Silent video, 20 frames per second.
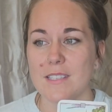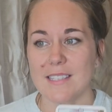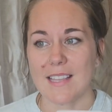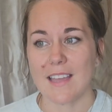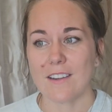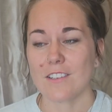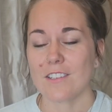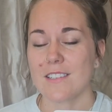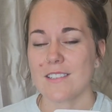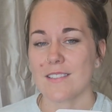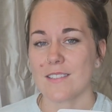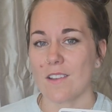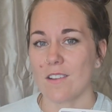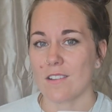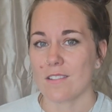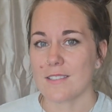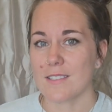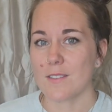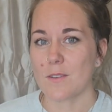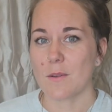Saturn is
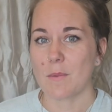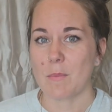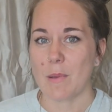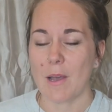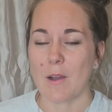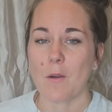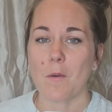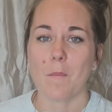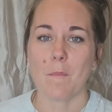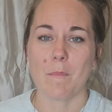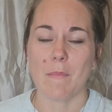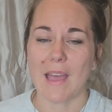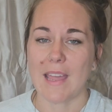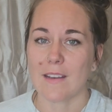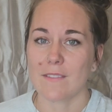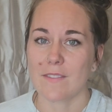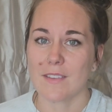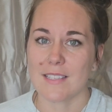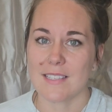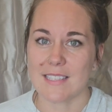also about
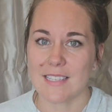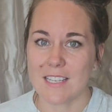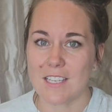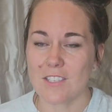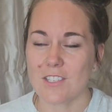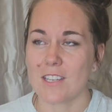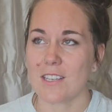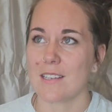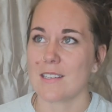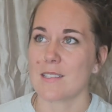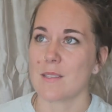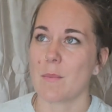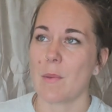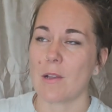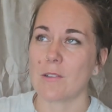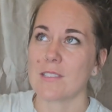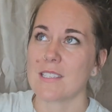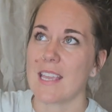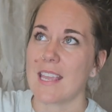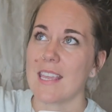manifestation. It's
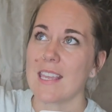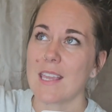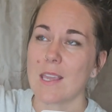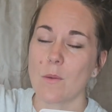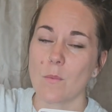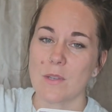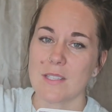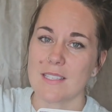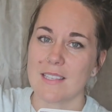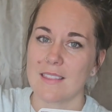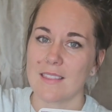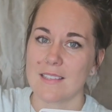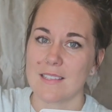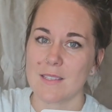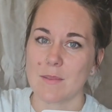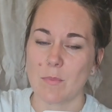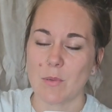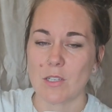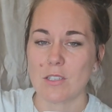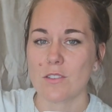about taking what's in the
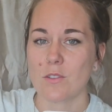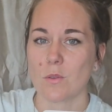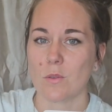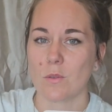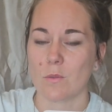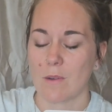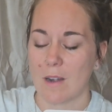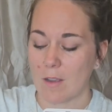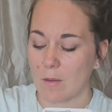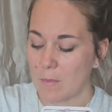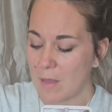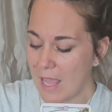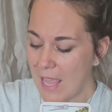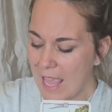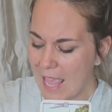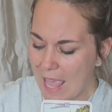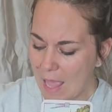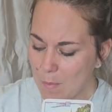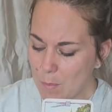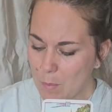spiritual realm
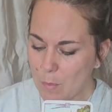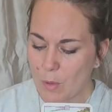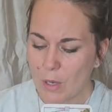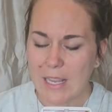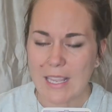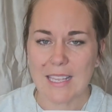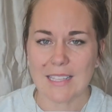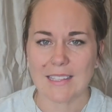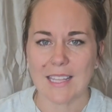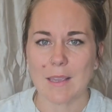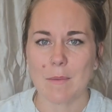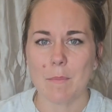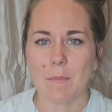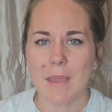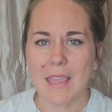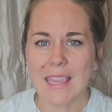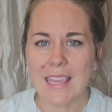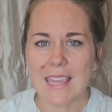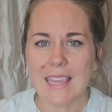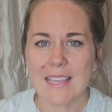and
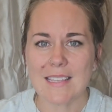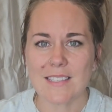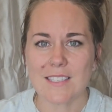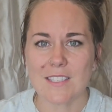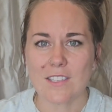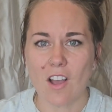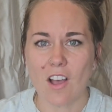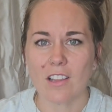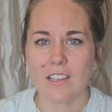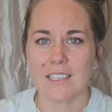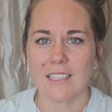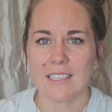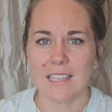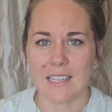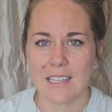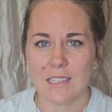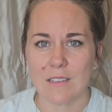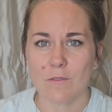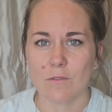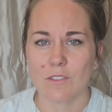making it solid
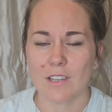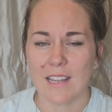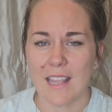in